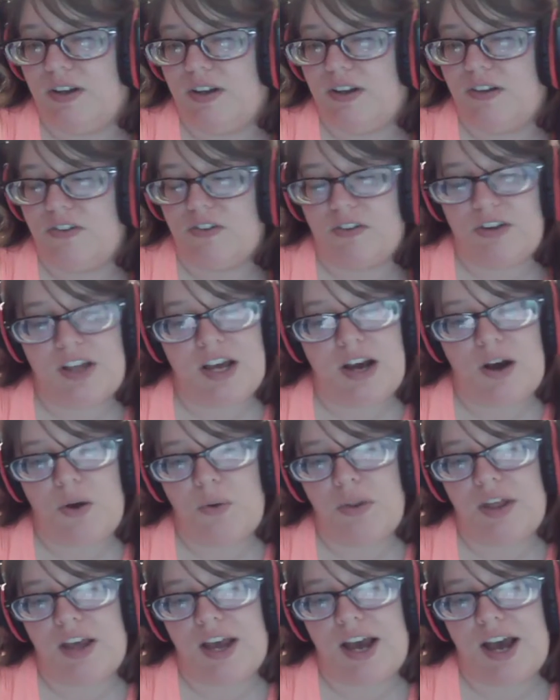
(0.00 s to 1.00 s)
So now
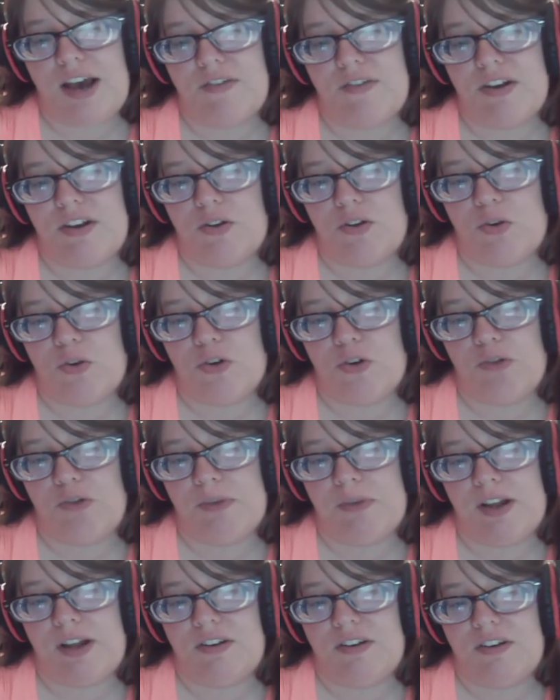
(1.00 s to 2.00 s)
they have a new
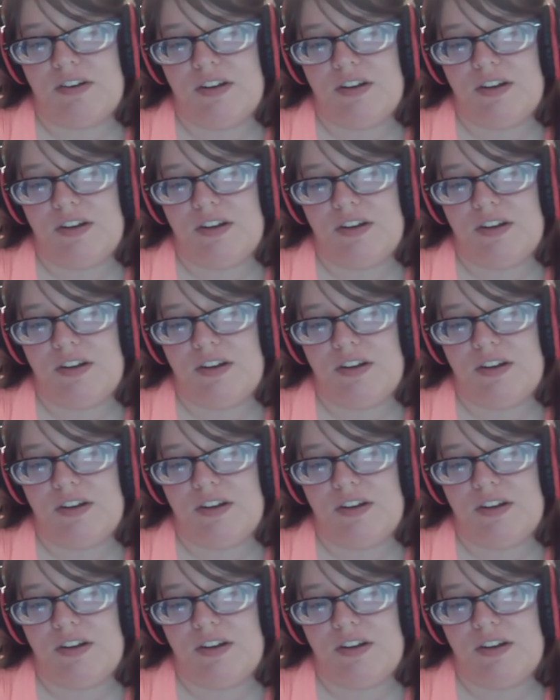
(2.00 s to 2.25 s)
crewmate.